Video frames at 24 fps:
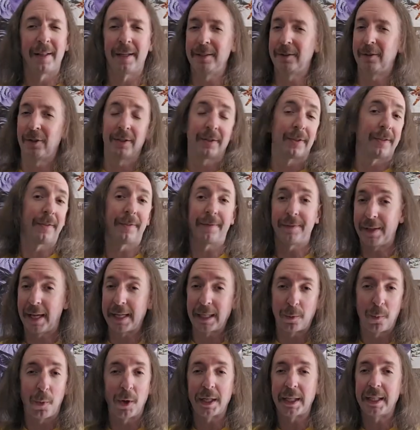I just
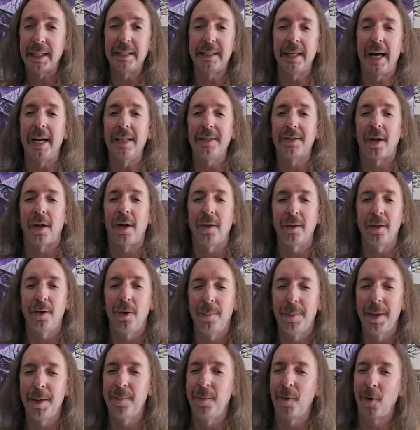like what he does a little
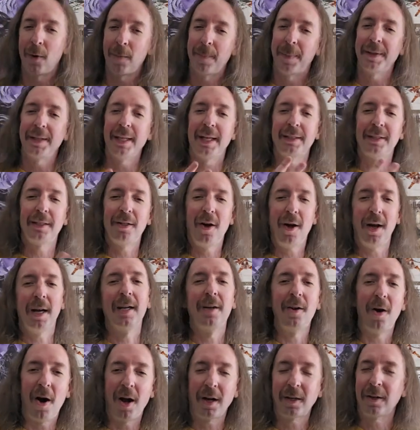bit more, but that's not a
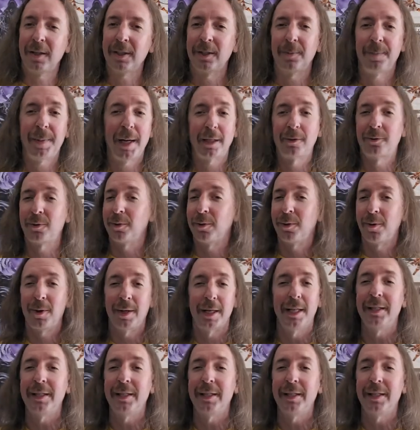knock on Spectral Lore.